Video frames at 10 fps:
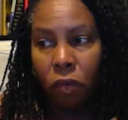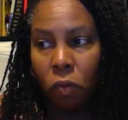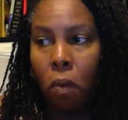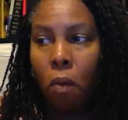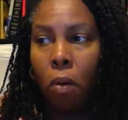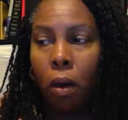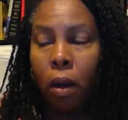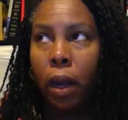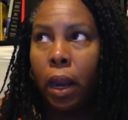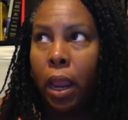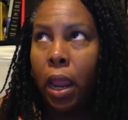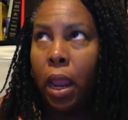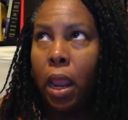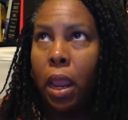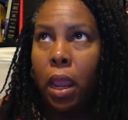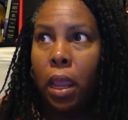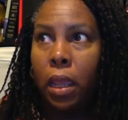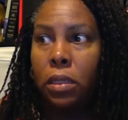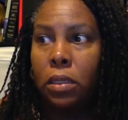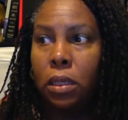war
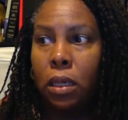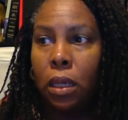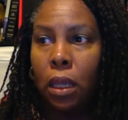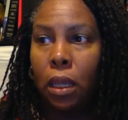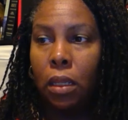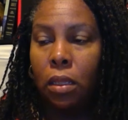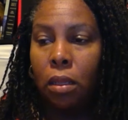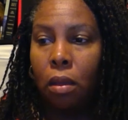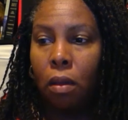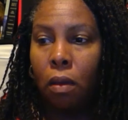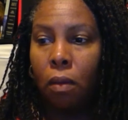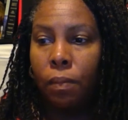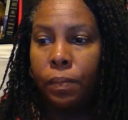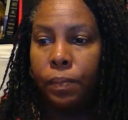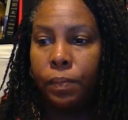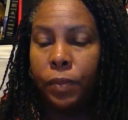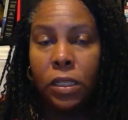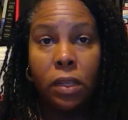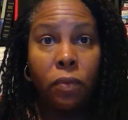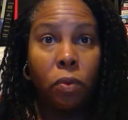and in
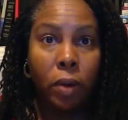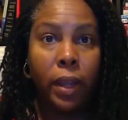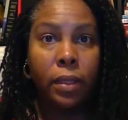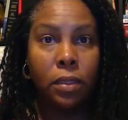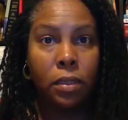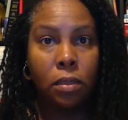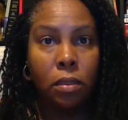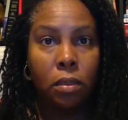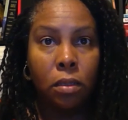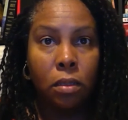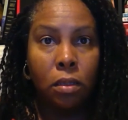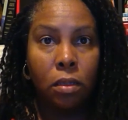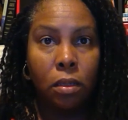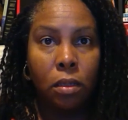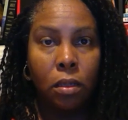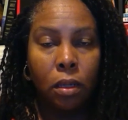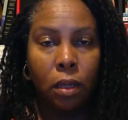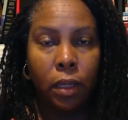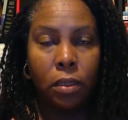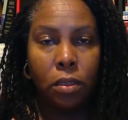civil rights.
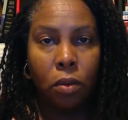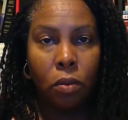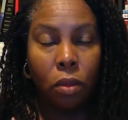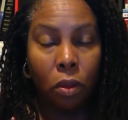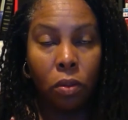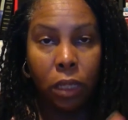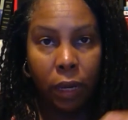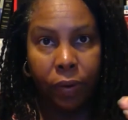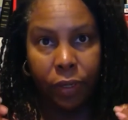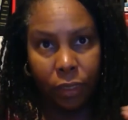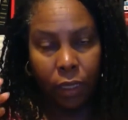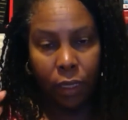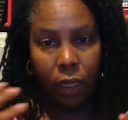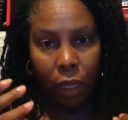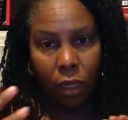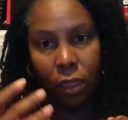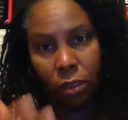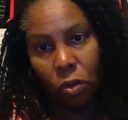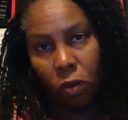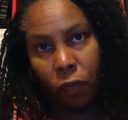And so those areas didn't get
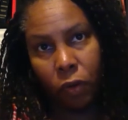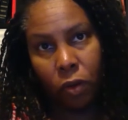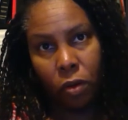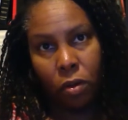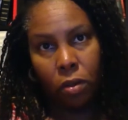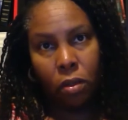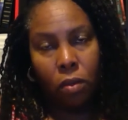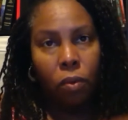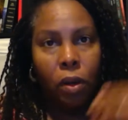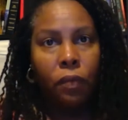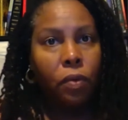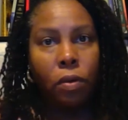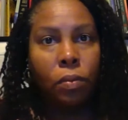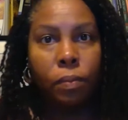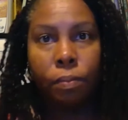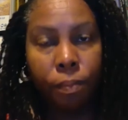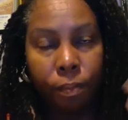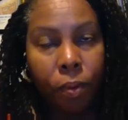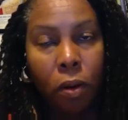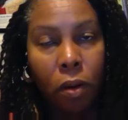glazed over, or whatever
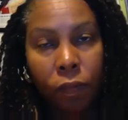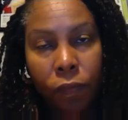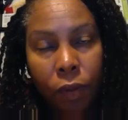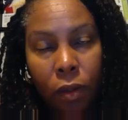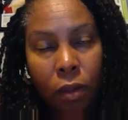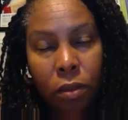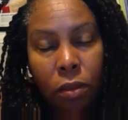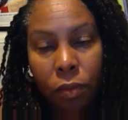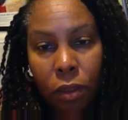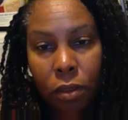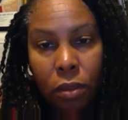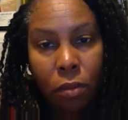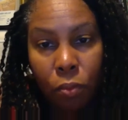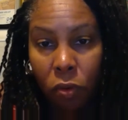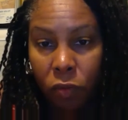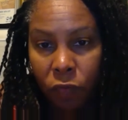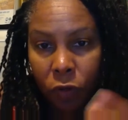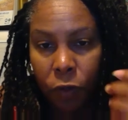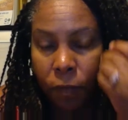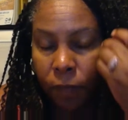part of history is important for
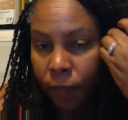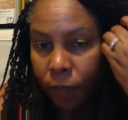you.